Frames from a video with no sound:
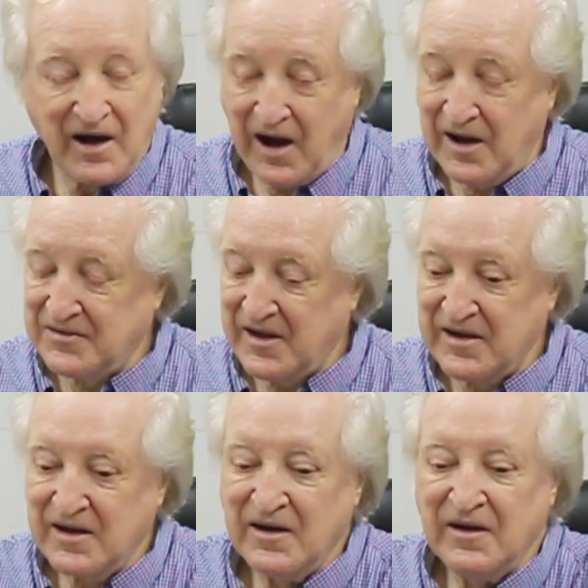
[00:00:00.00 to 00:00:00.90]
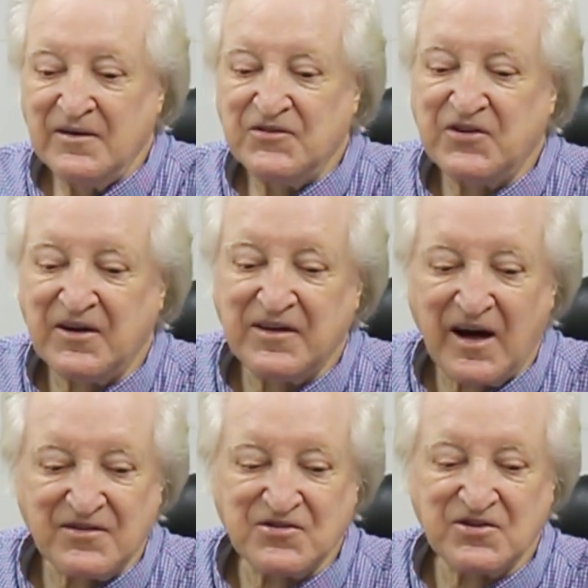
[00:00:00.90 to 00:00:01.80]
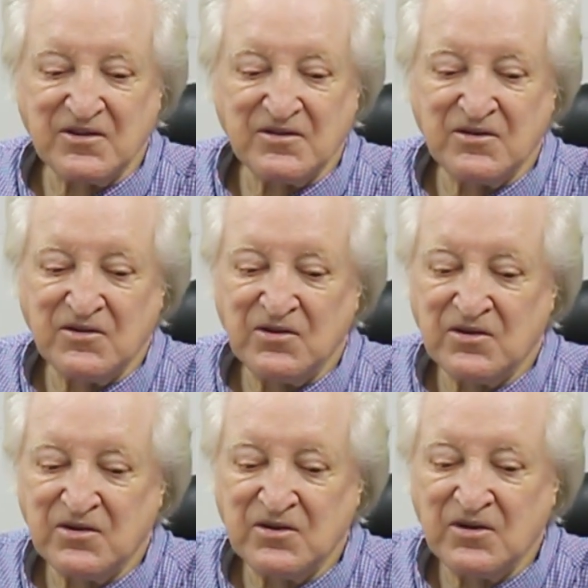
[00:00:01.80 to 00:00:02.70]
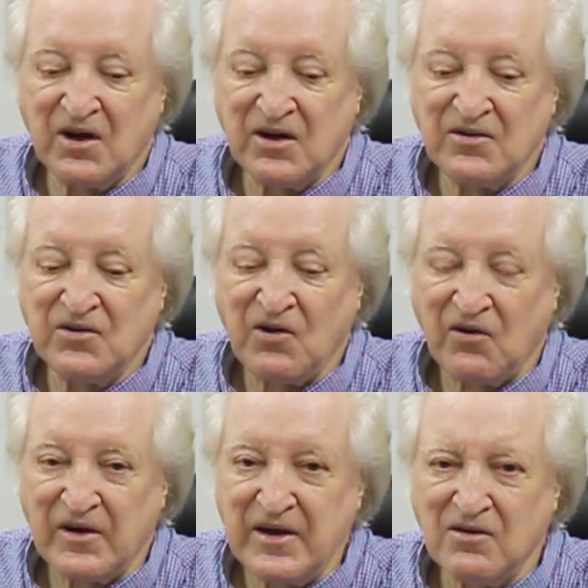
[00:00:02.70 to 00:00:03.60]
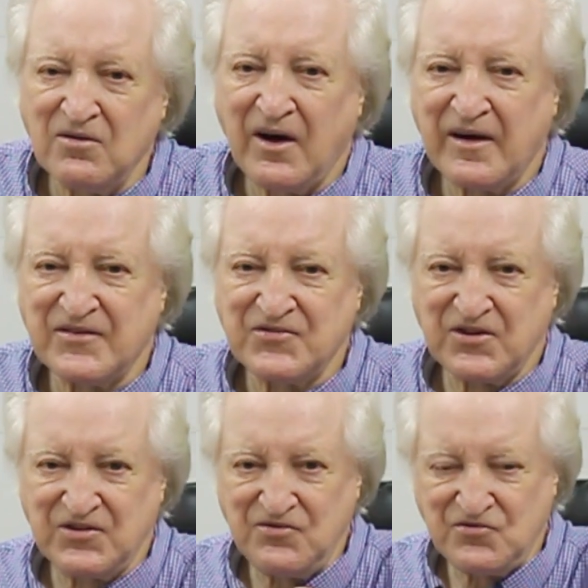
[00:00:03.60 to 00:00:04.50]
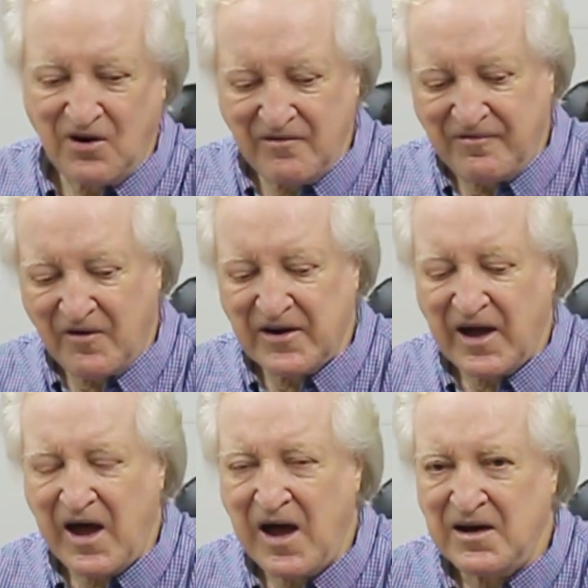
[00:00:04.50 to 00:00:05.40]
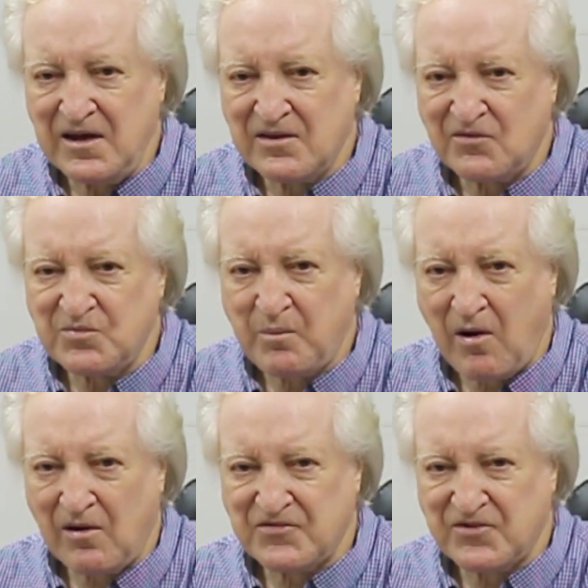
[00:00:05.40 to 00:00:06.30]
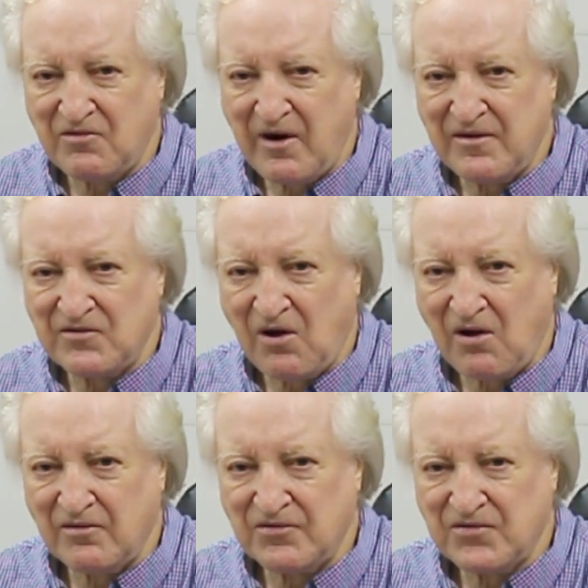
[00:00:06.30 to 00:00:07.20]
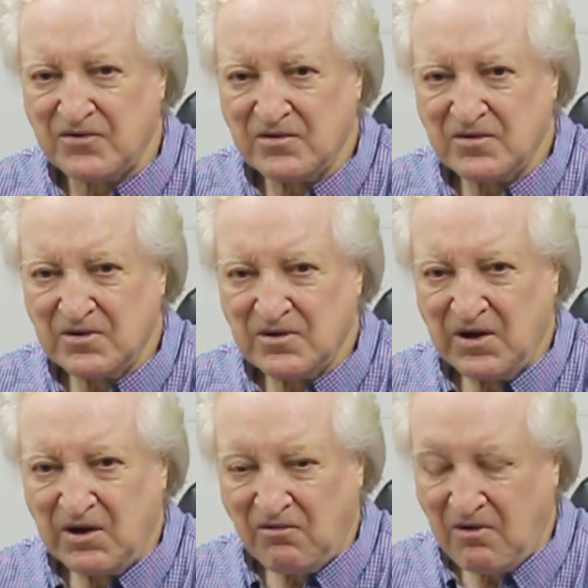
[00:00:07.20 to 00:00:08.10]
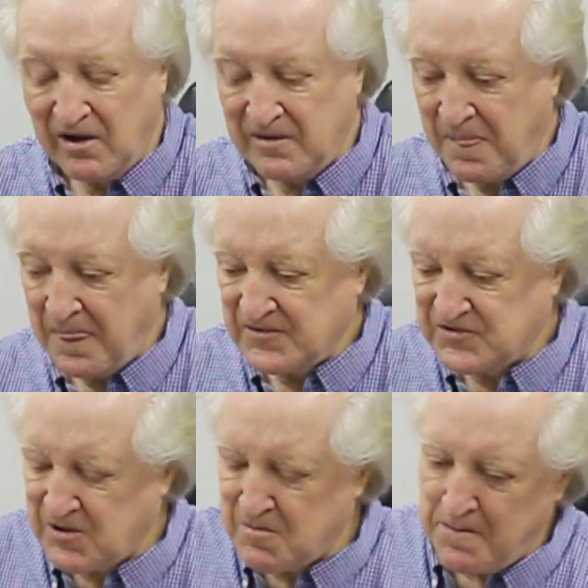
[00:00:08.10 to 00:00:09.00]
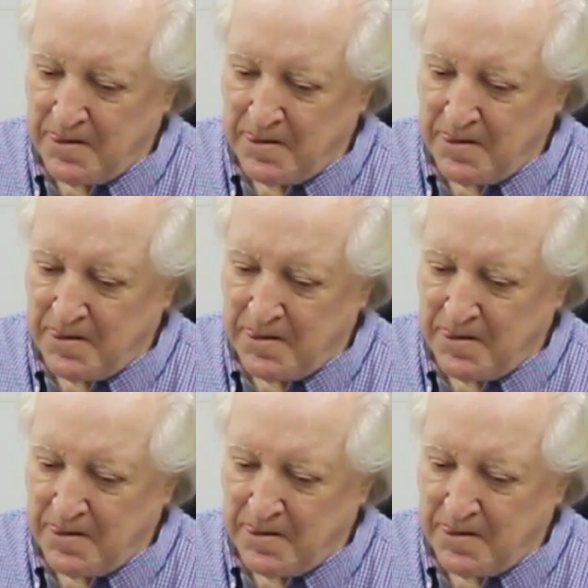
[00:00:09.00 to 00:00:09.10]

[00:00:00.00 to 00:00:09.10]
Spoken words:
Had they said that's not legal, like I said, you try and find any of those parts that are out of tolerance, right? So